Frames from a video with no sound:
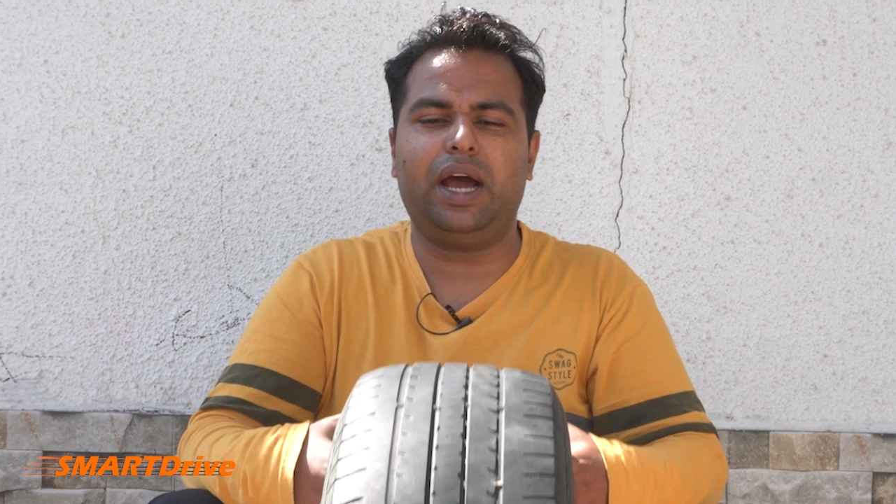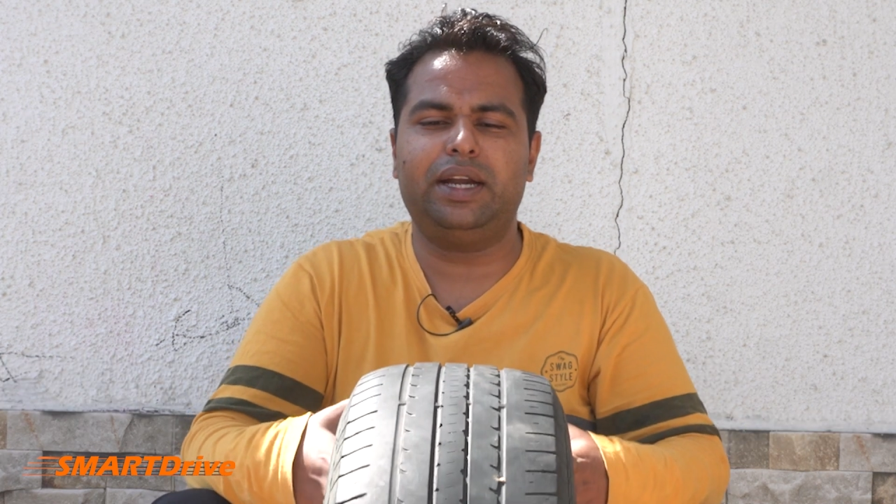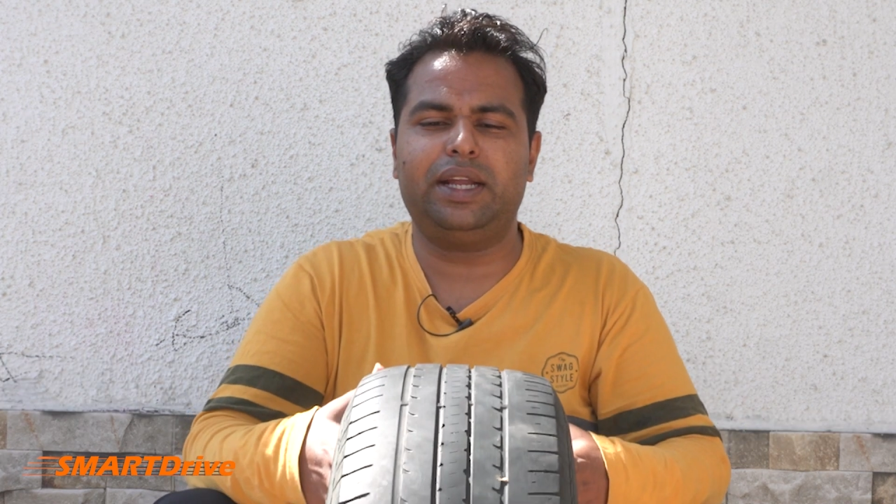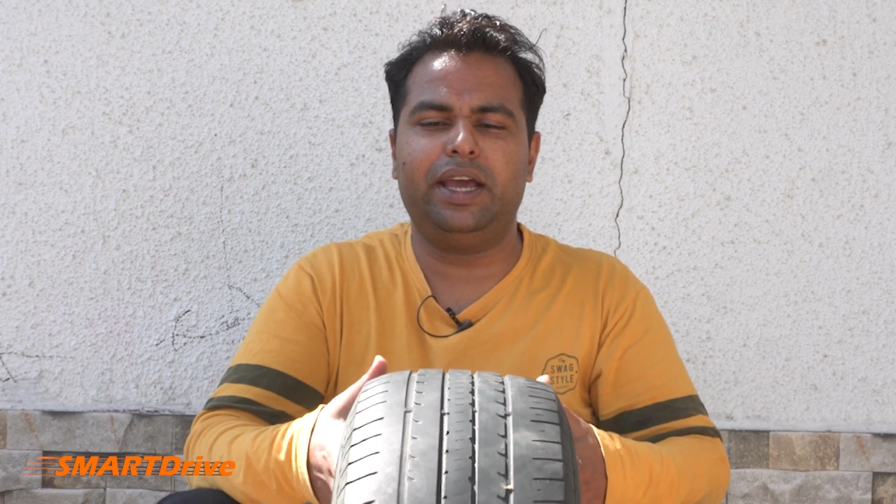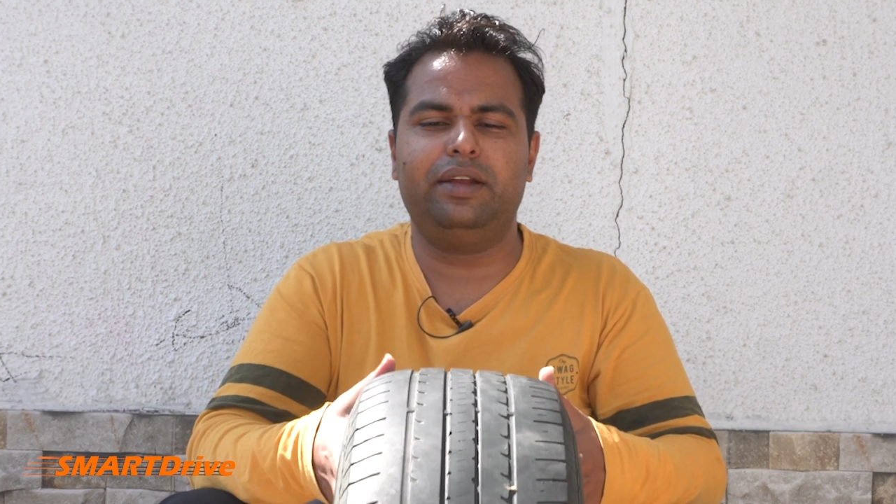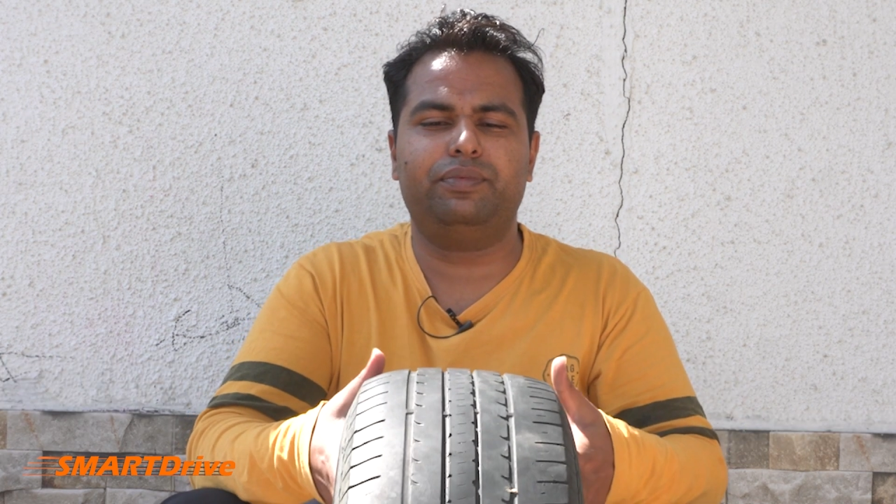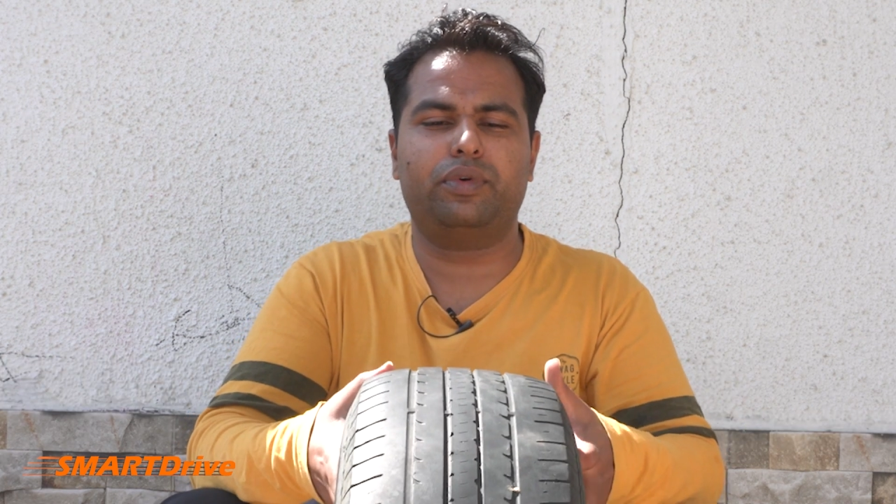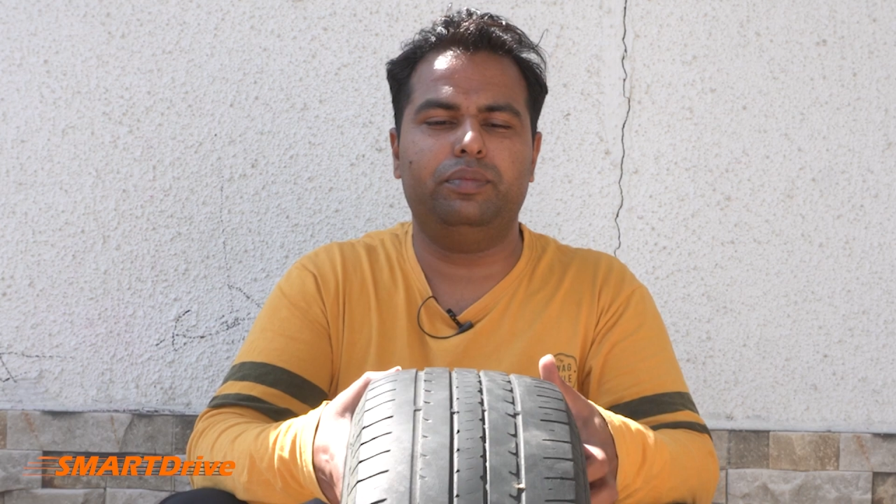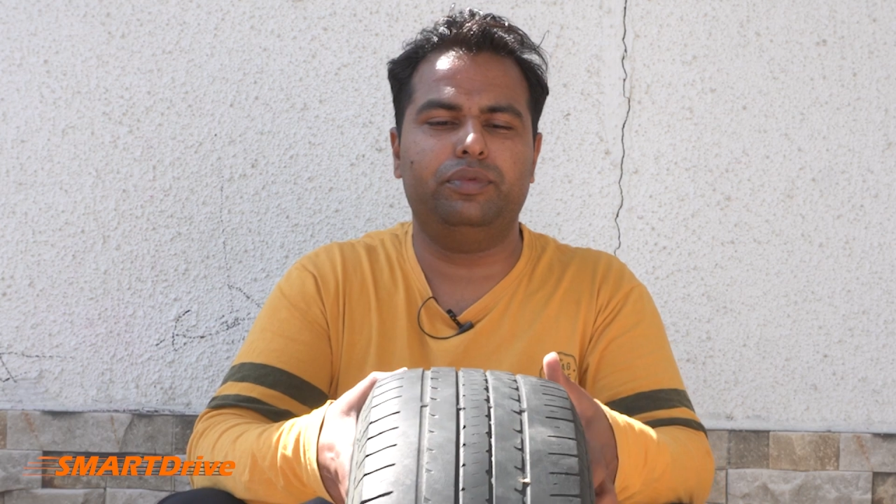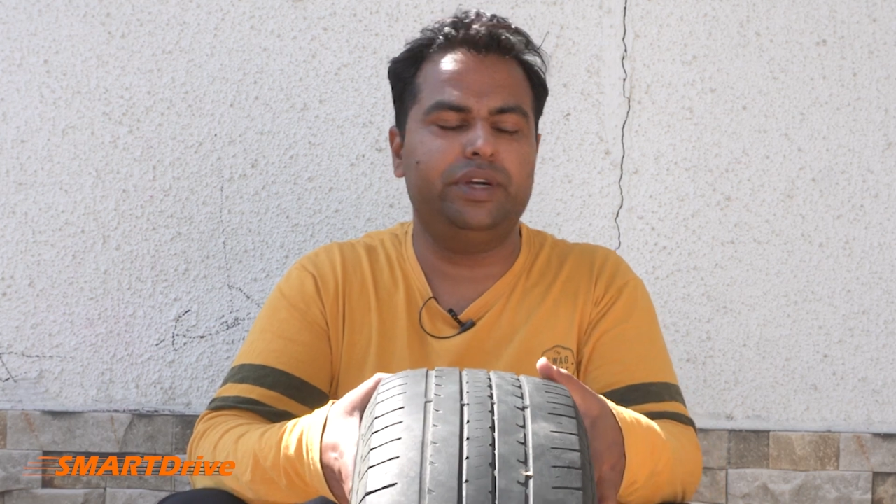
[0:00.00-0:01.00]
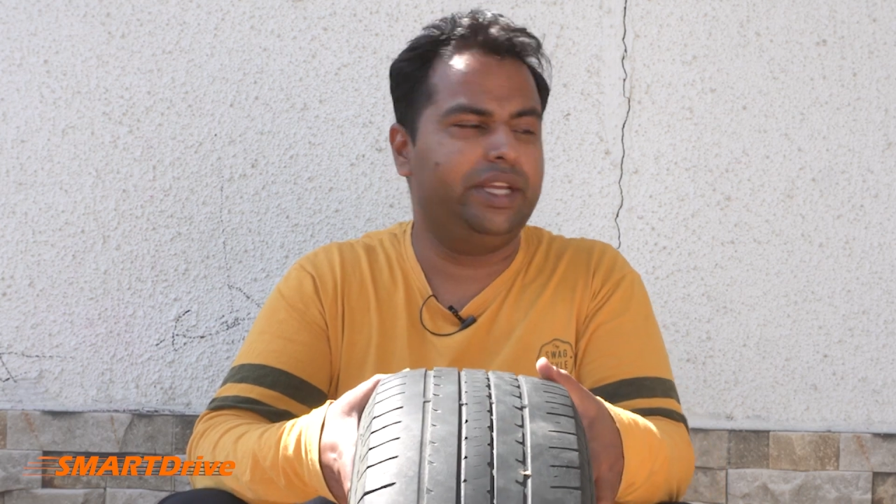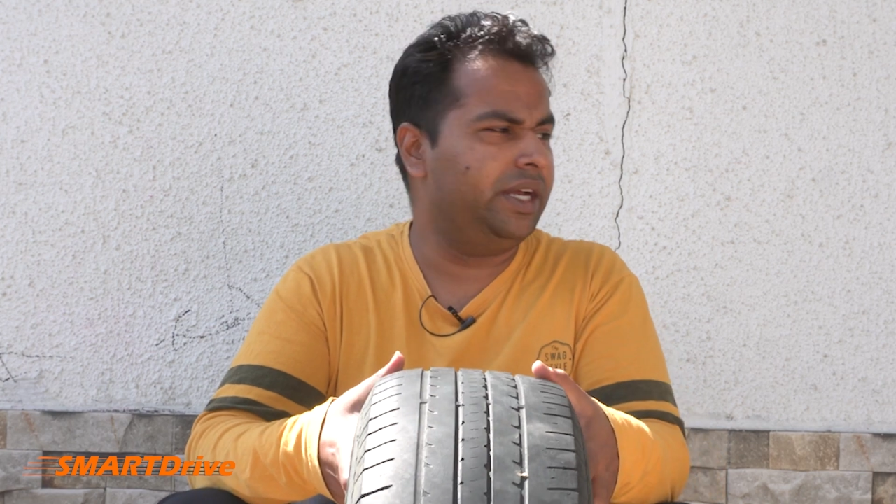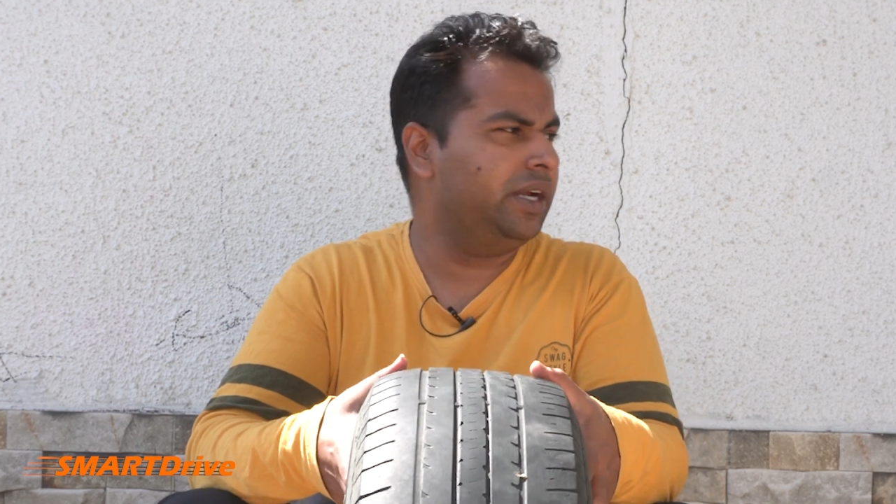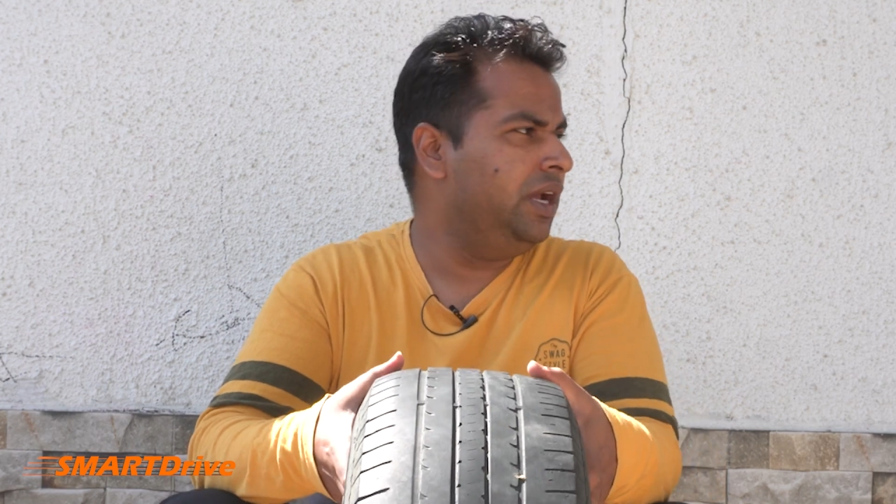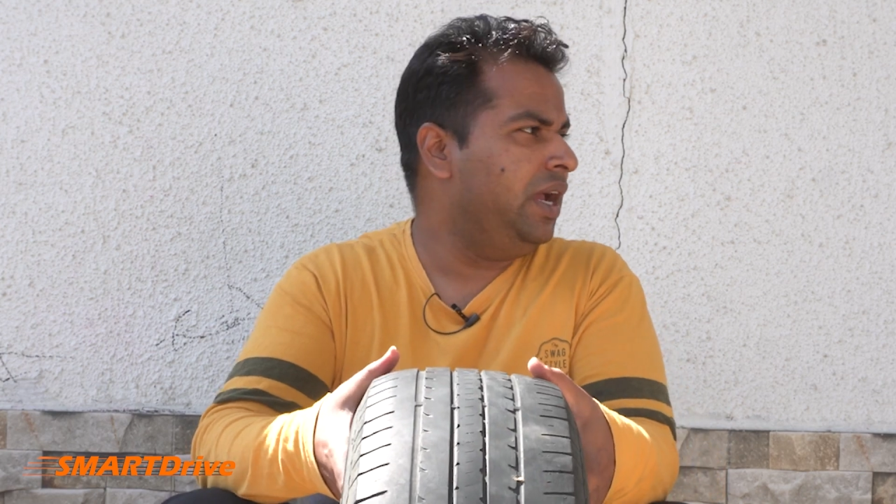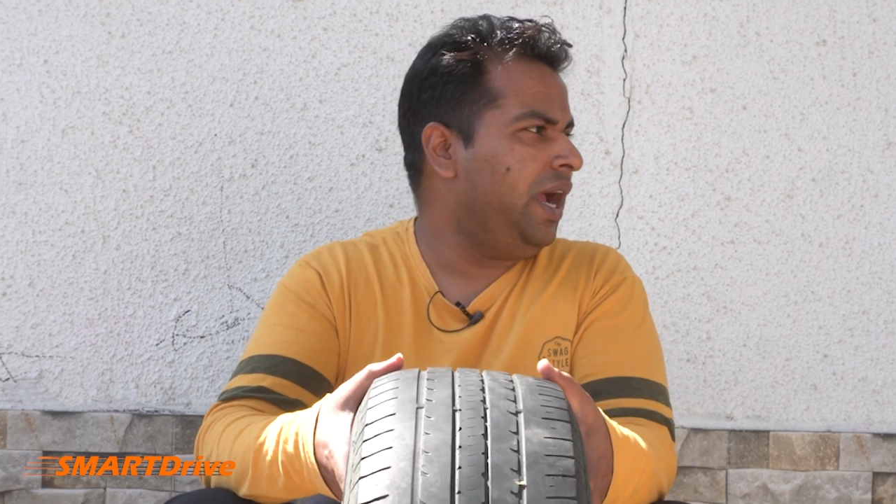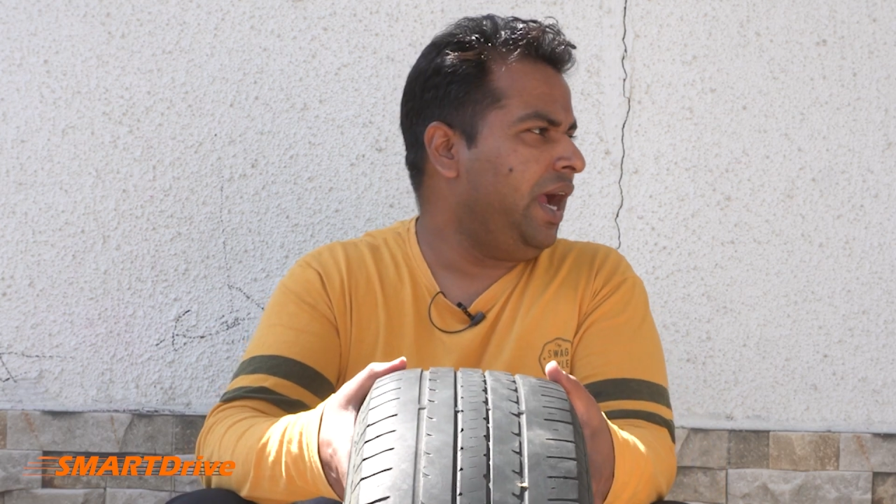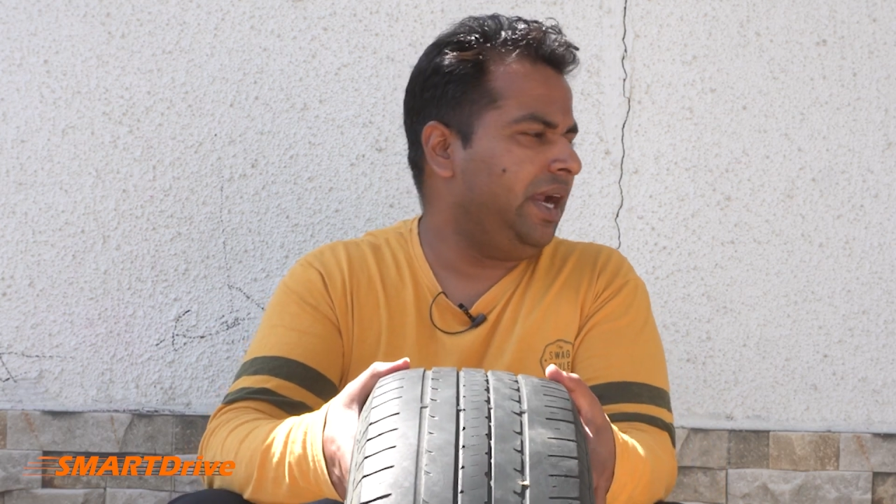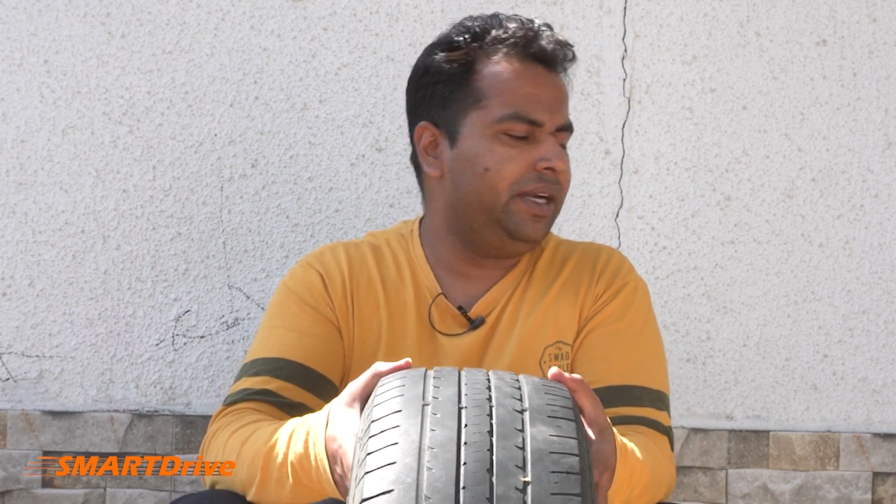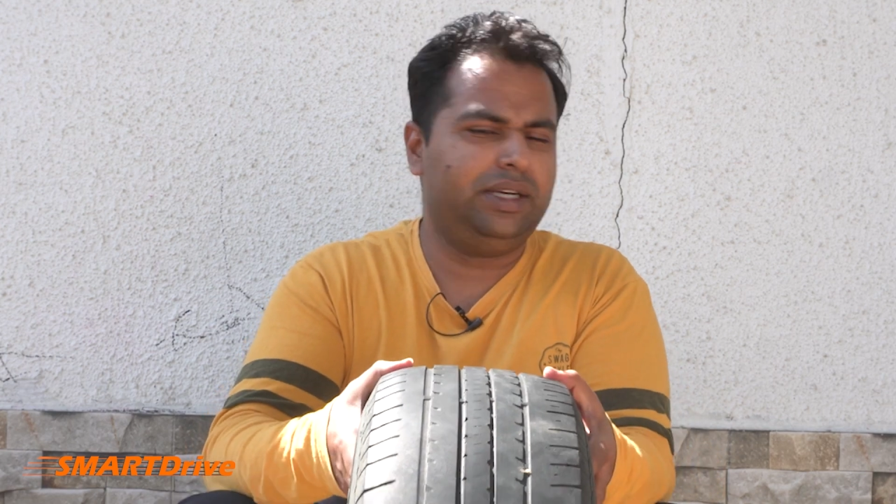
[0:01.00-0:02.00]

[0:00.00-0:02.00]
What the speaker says: car tire from Goodyear, and